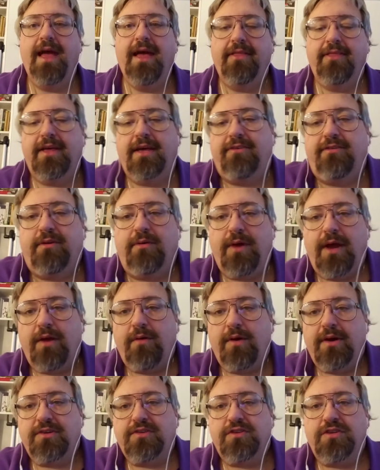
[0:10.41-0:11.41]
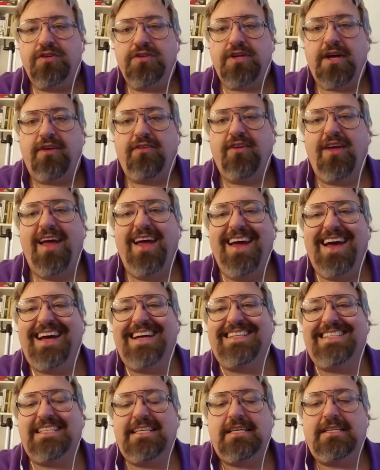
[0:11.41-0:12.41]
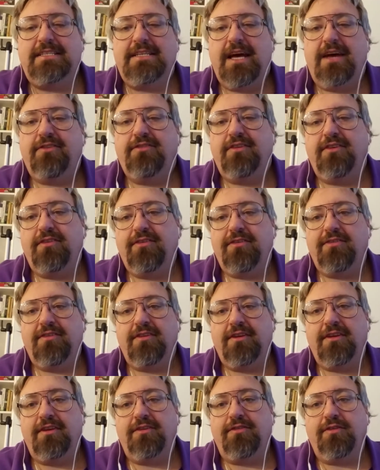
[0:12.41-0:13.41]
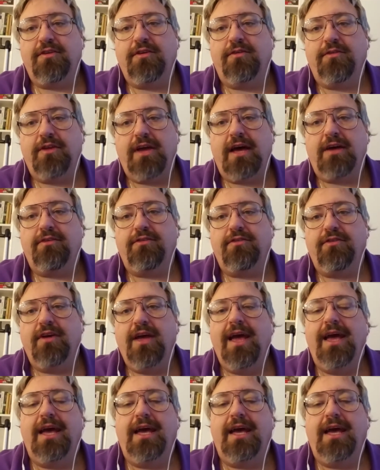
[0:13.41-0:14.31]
That's a great question, Jess. A t-test is a statistical test.